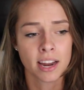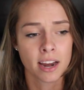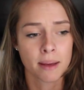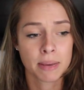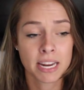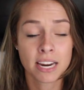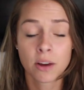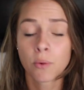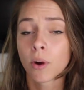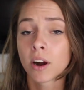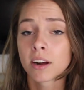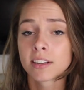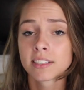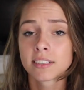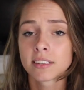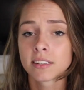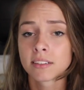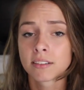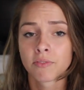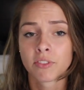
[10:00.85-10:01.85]
And I mean, it
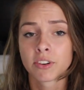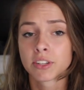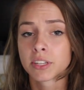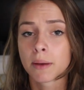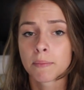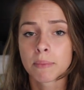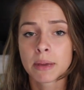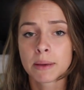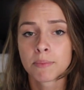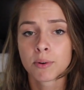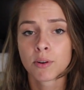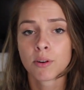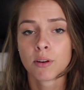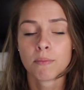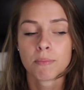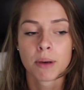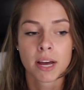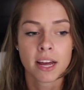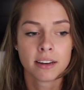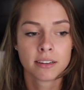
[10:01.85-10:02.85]
works for some
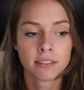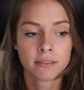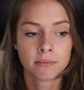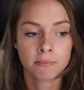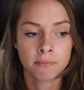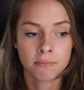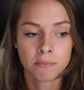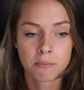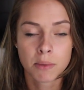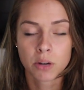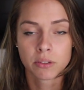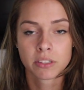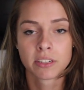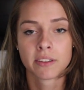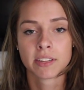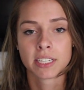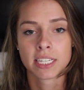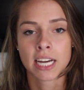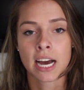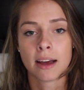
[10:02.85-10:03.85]
people, but most
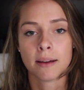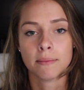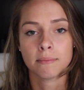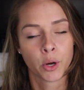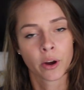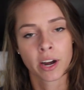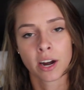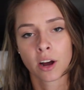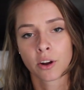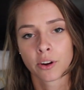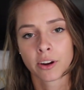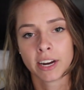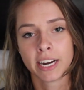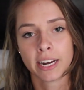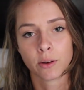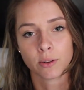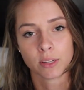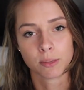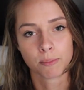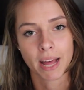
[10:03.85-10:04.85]
of the time, green on
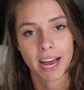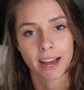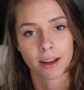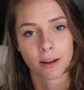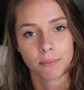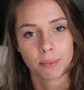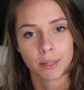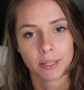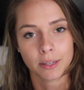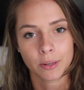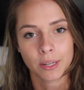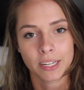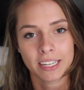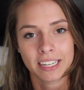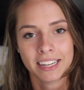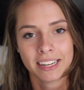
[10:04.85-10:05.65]
green equals black on blue.